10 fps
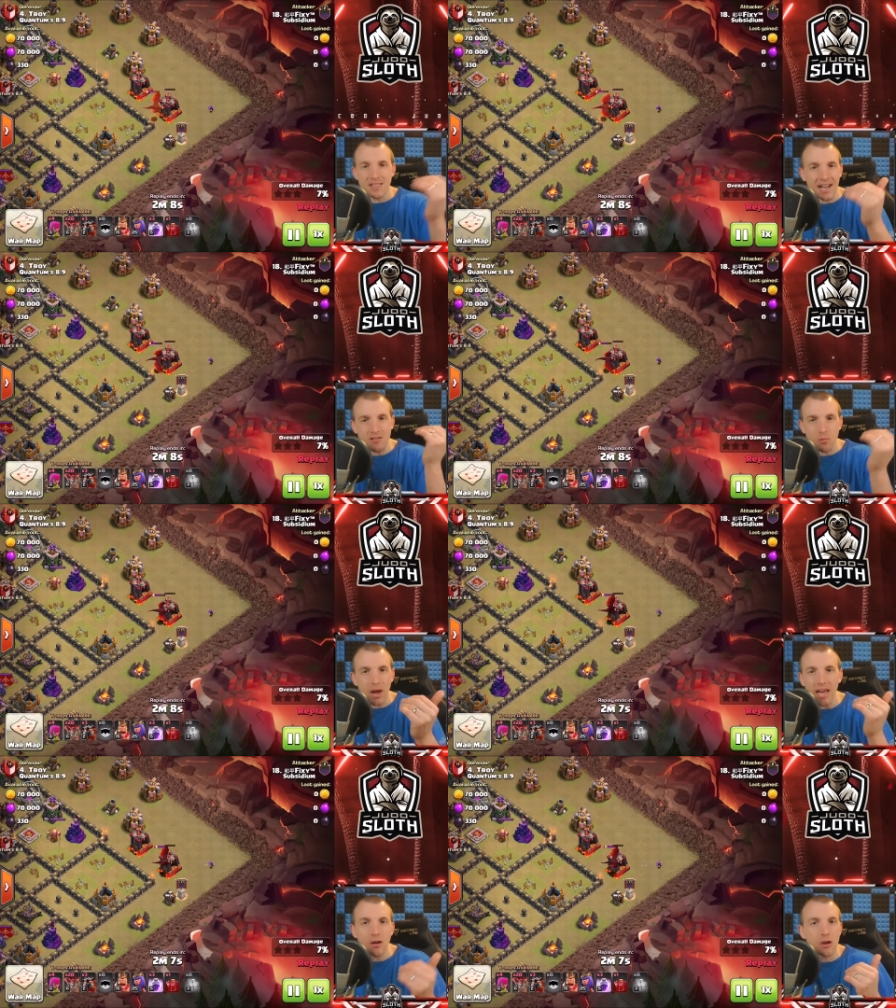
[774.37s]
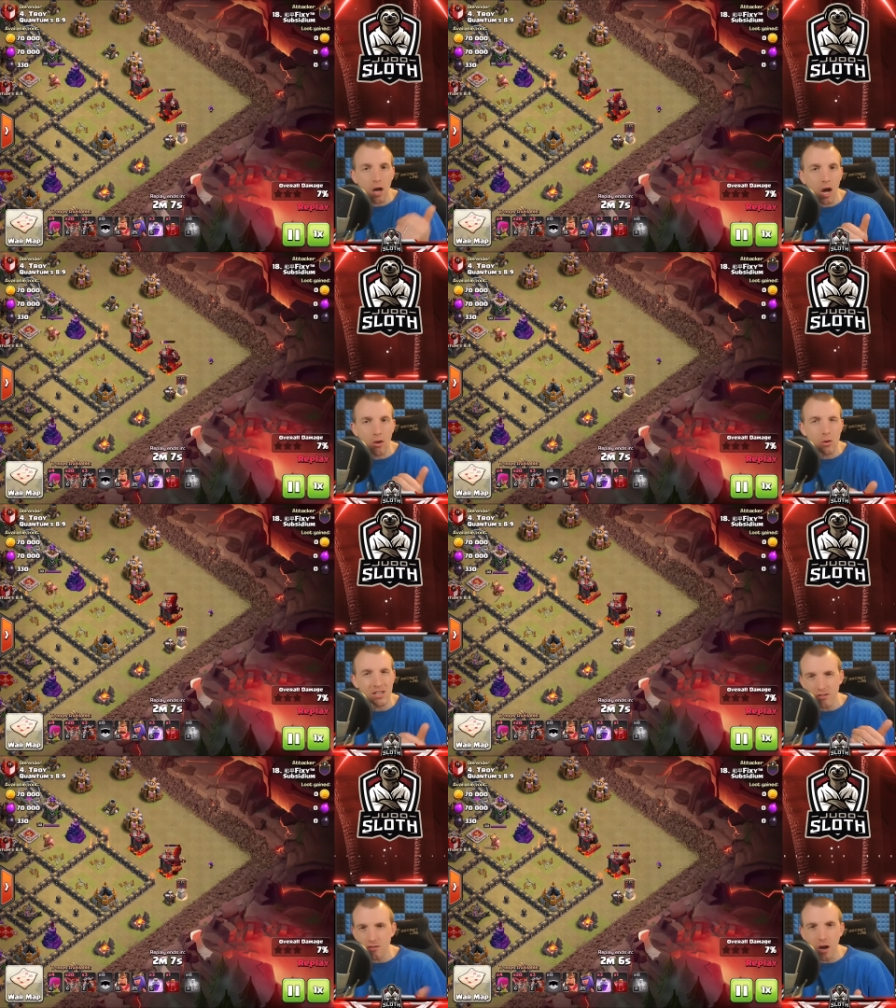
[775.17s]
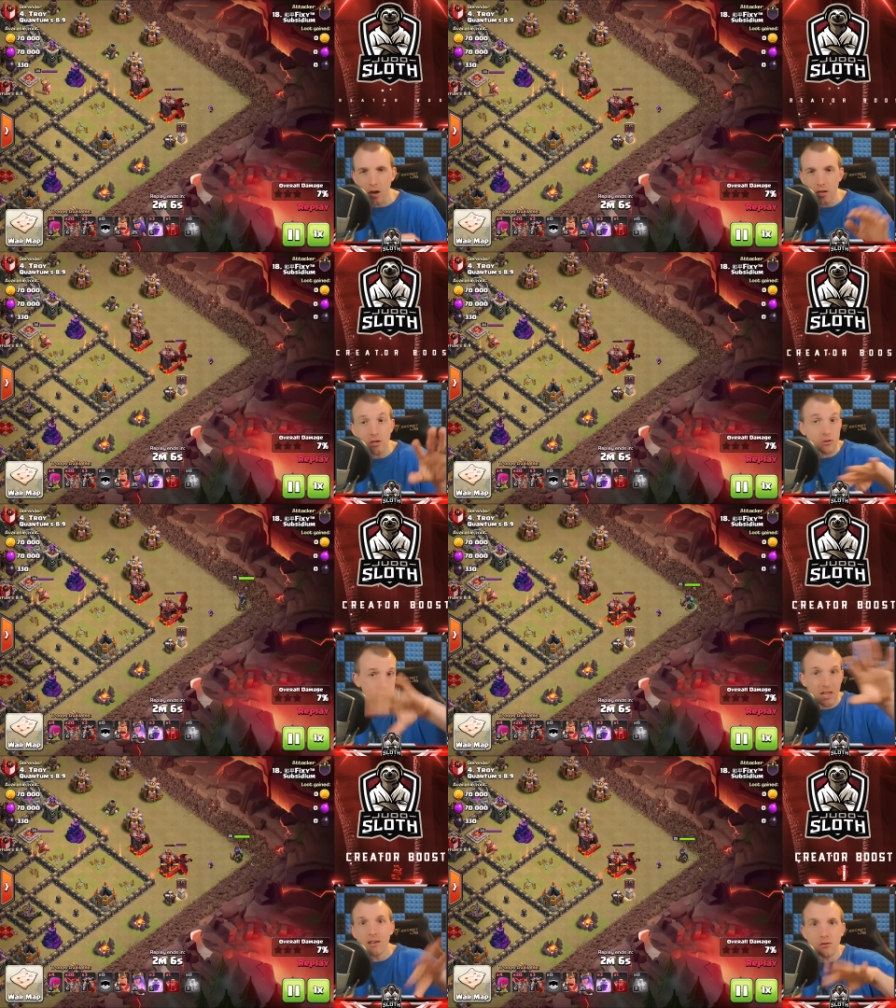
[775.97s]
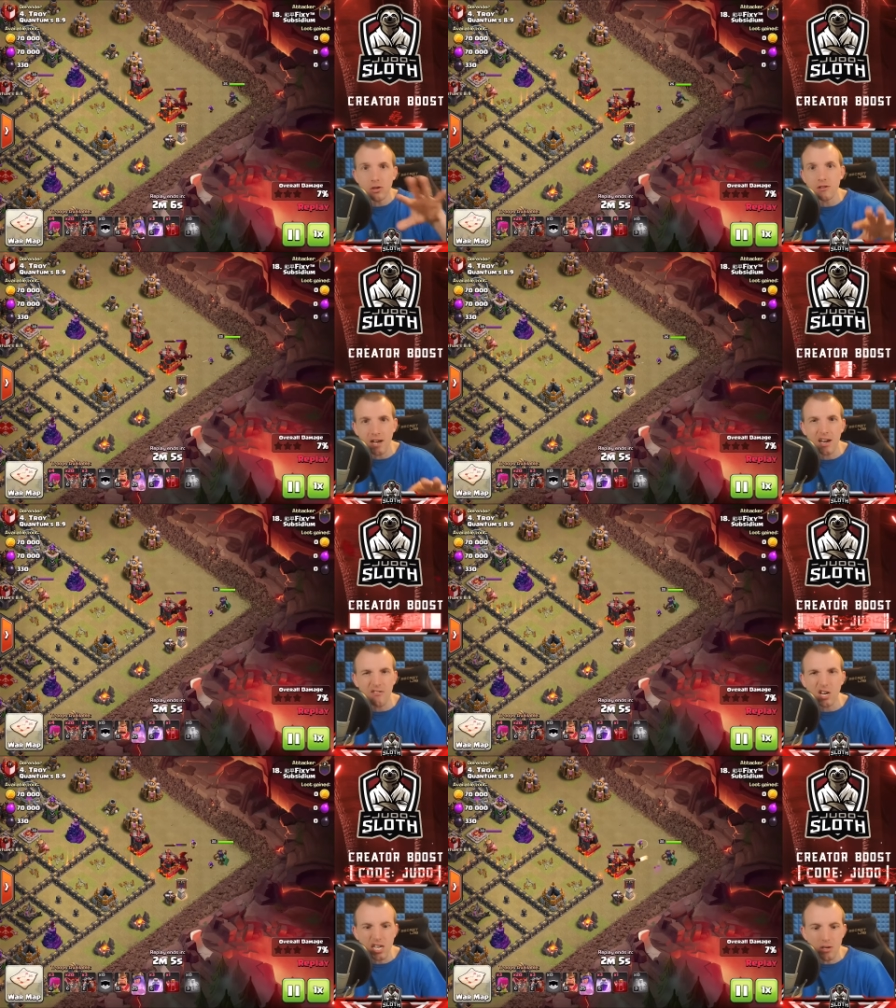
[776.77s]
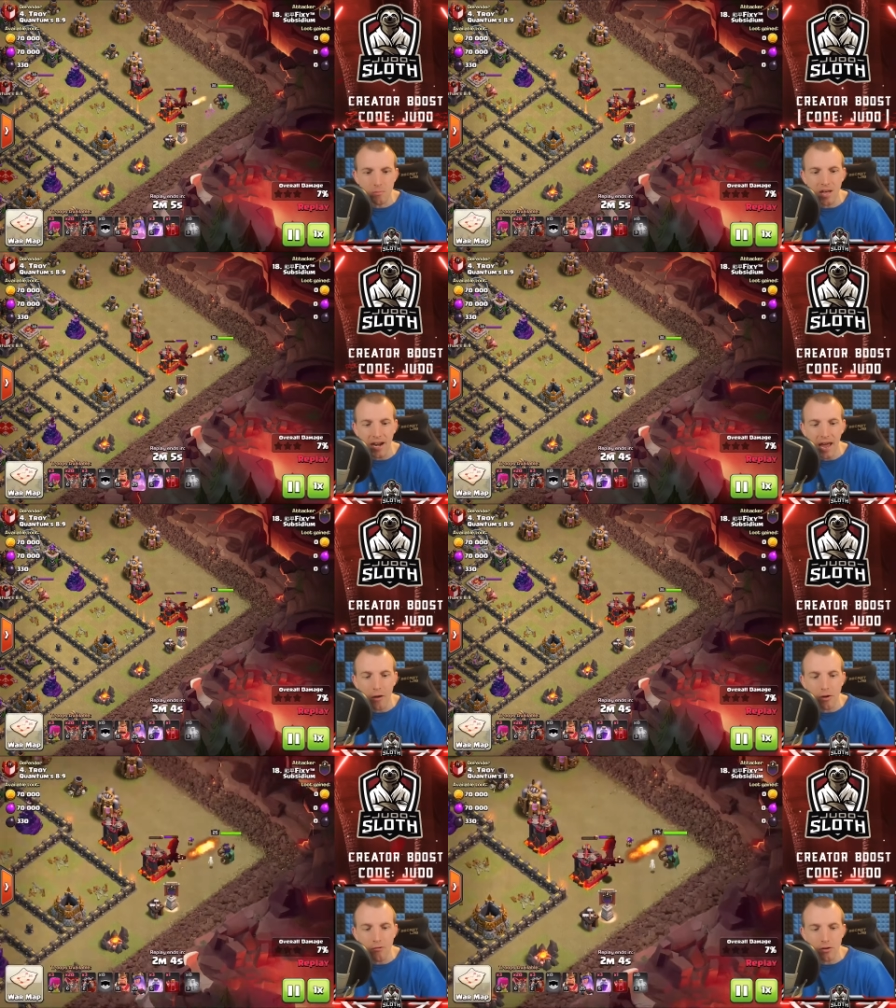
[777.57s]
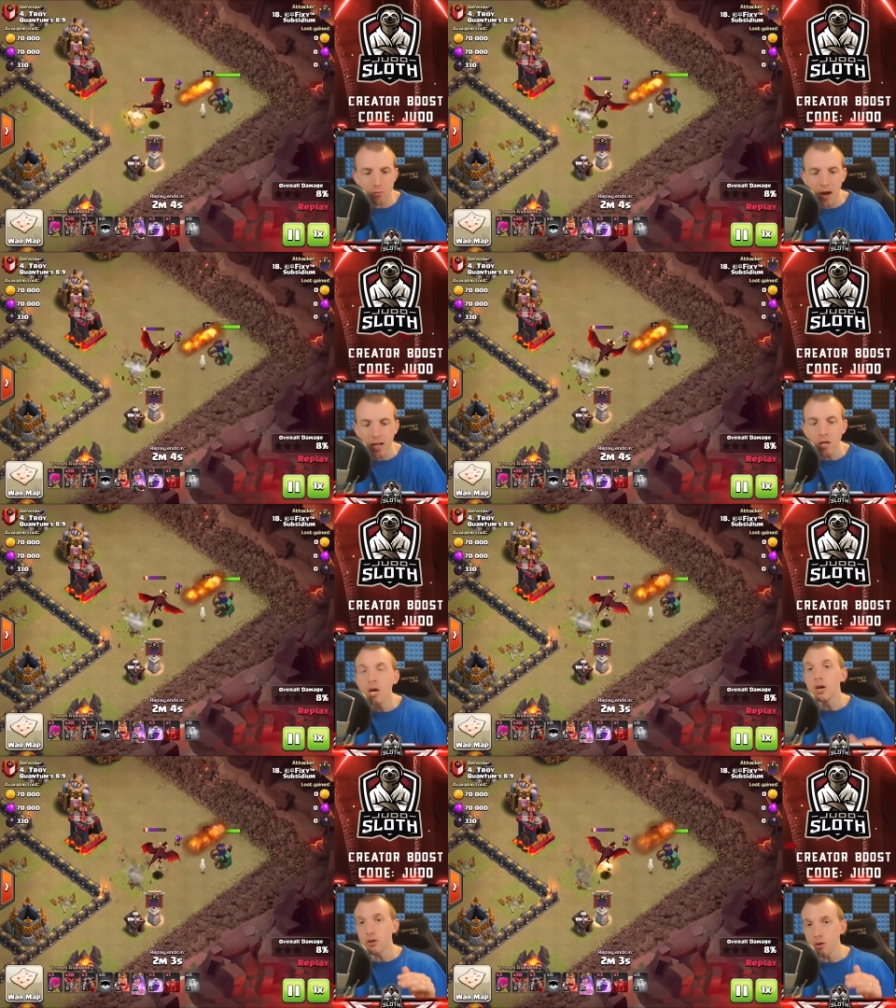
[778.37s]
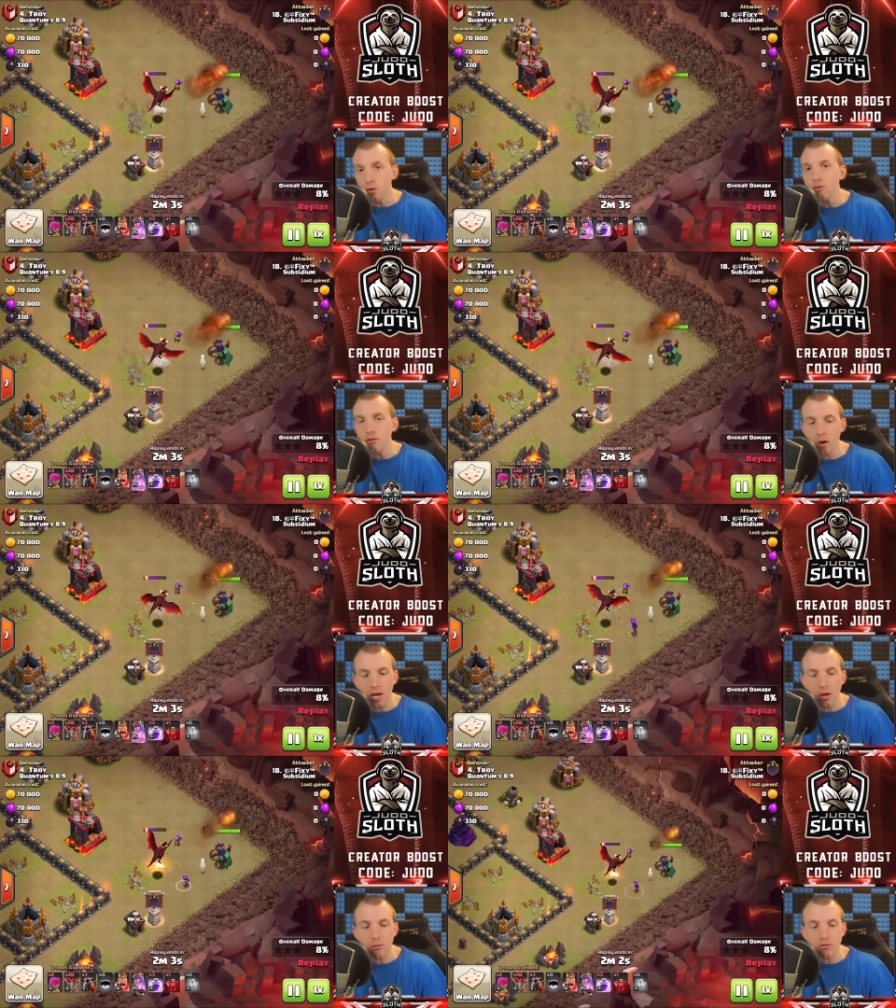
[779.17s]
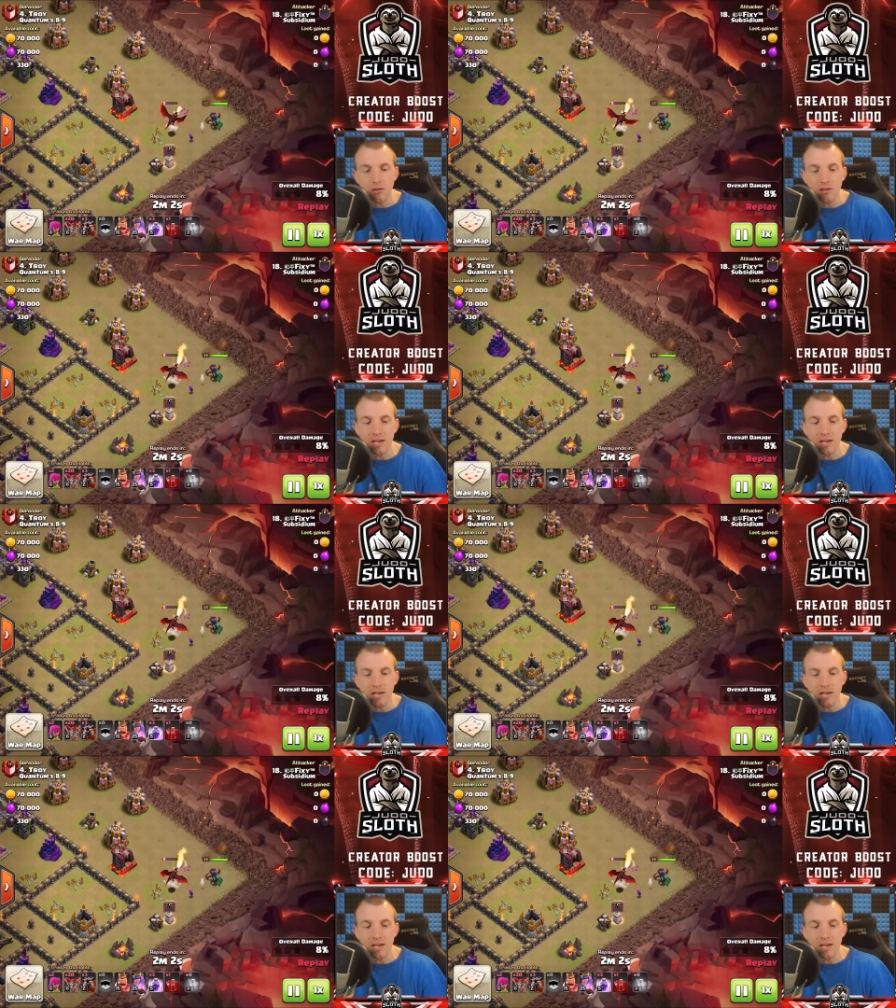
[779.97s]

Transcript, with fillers: that's where your Lalo has started, so that you can kind of clean up that area as well. Use your heroes to